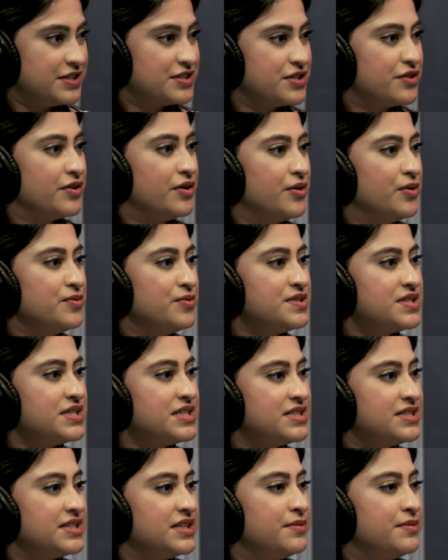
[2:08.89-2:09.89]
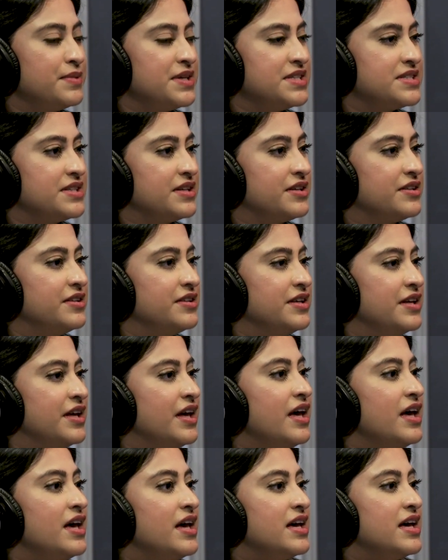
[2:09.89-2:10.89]
So the OCT basically
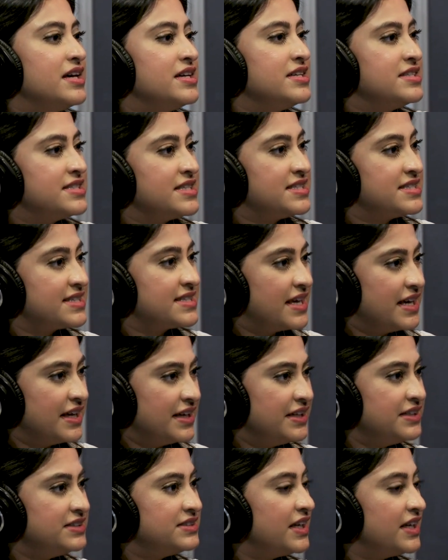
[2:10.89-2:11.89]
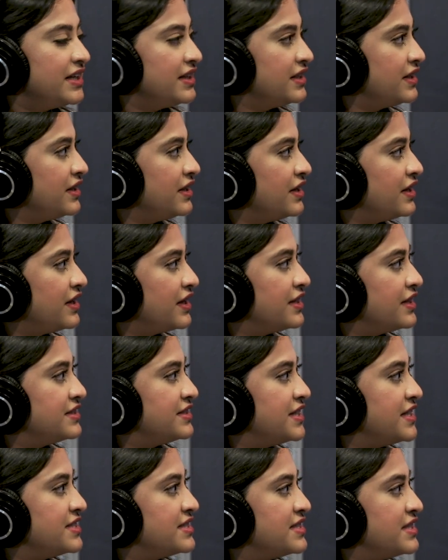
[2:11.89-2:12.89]
is a scanning technique. It
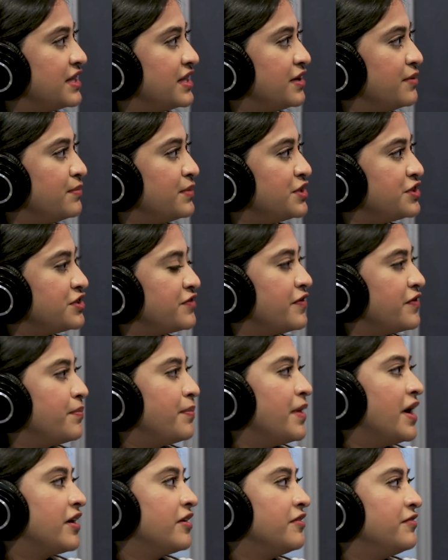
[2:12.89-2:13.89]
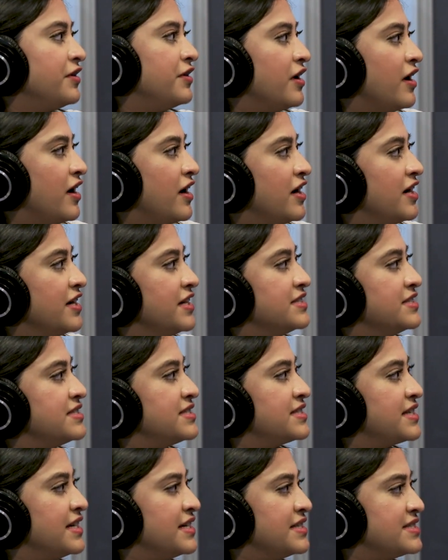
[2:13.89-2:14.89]
takes an image of the back of your eye and
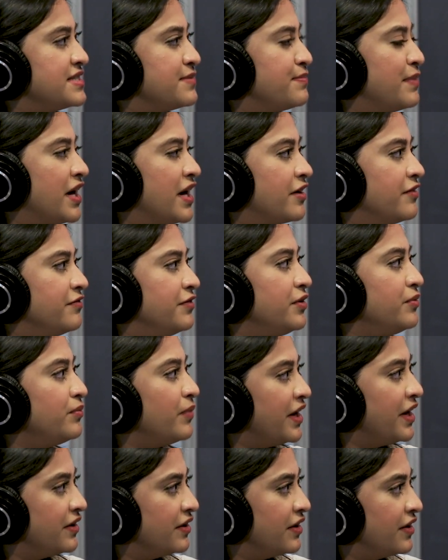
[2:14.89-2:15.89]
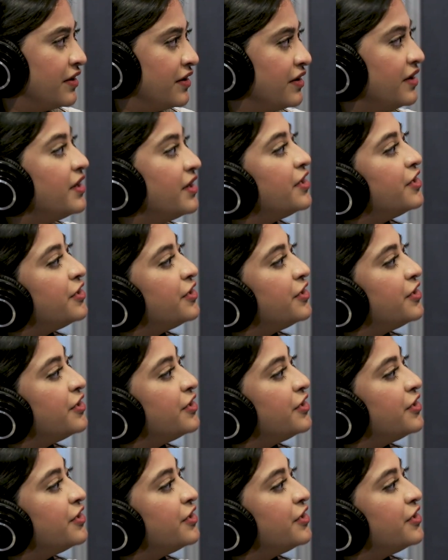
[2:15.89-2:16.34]
scans the back of your retina.